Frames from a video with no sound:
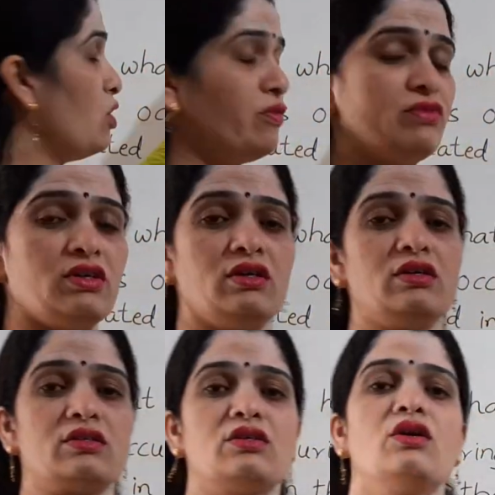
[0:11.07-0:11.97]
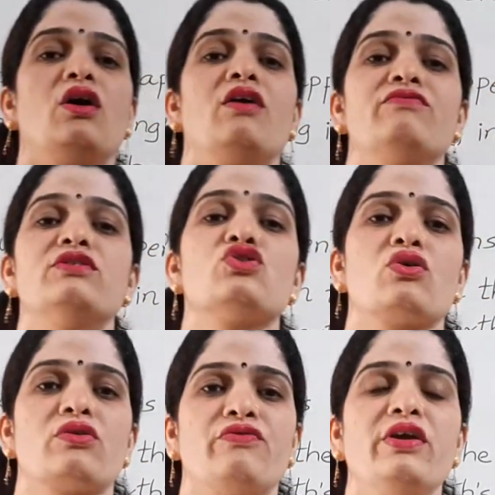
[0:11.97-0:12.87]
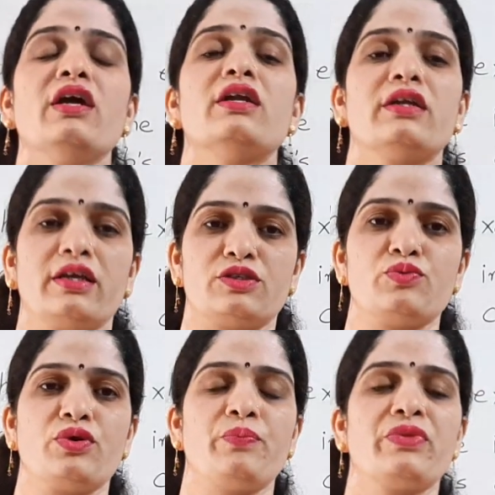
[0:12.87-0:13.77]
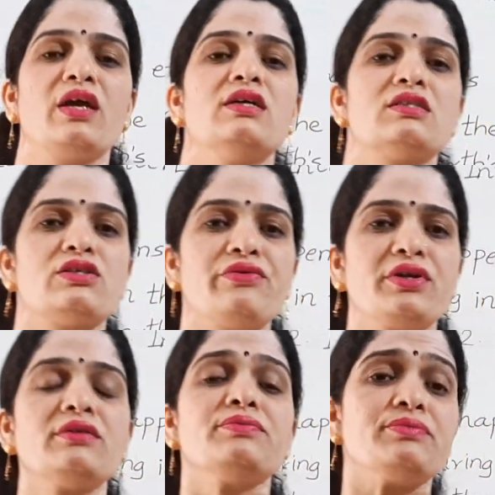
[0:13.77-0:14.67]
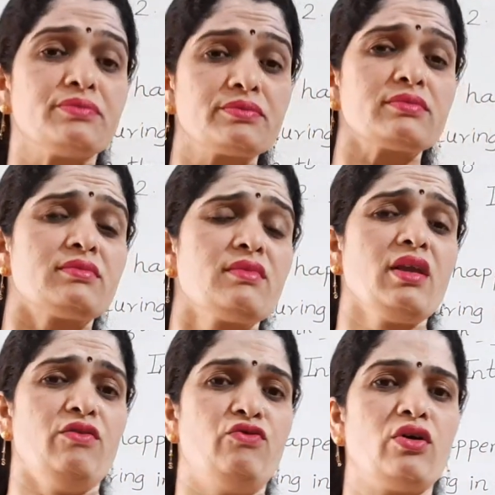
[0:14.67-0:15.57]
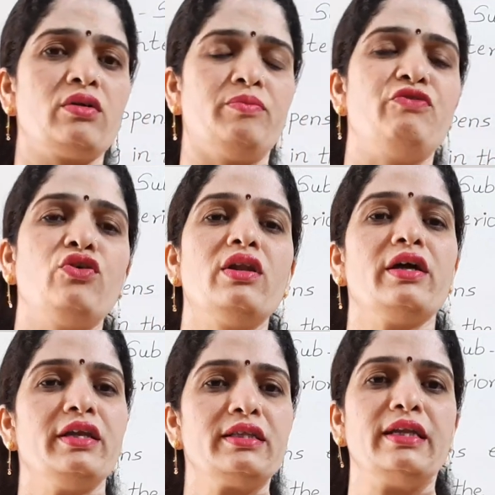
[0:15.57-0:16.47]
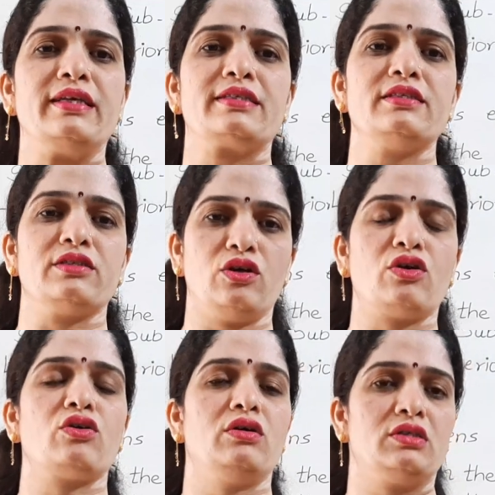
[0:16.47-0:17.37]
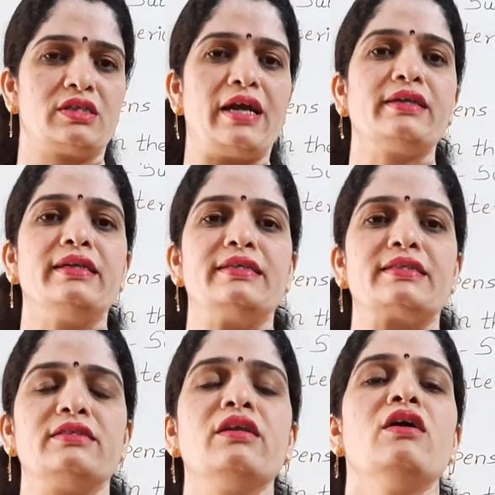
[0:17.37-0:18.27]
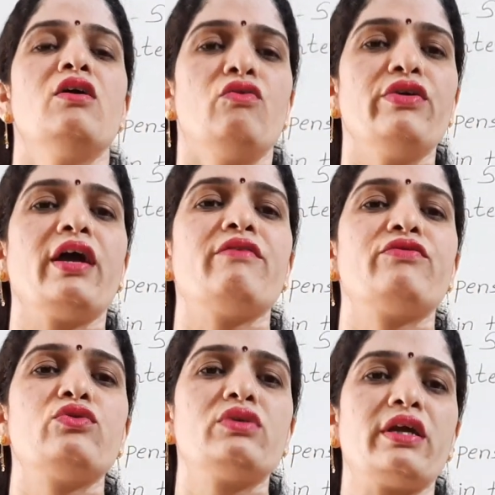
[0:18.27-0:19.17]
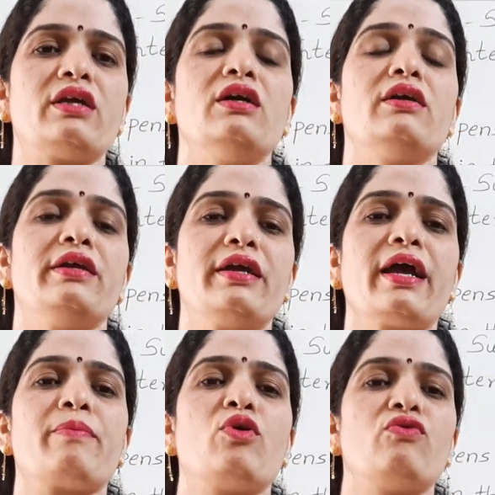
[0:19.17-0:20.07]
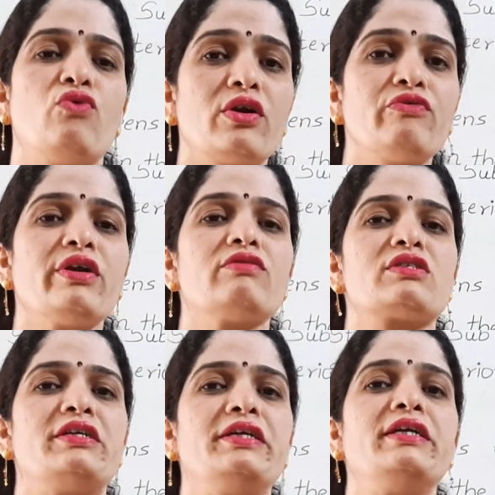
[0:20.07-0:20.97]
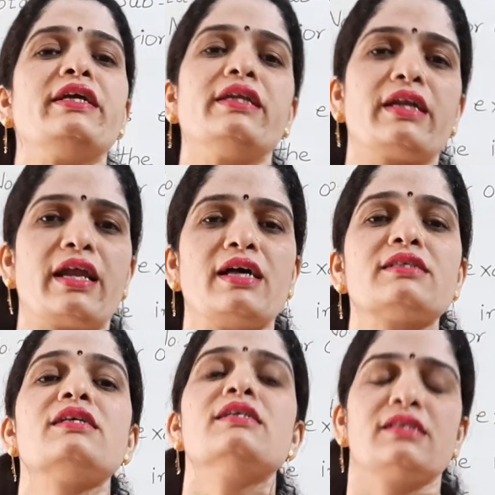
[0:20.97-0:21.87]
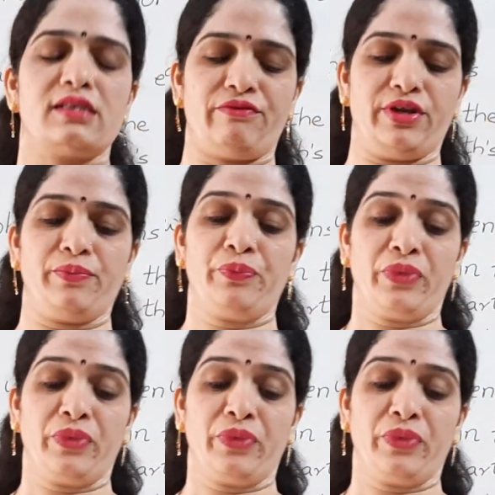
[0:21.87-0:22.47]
of the Earth of the Geography textbook. Children, before learning the lesson or start the lesson, we have to take a recap of what we have studied in class 7.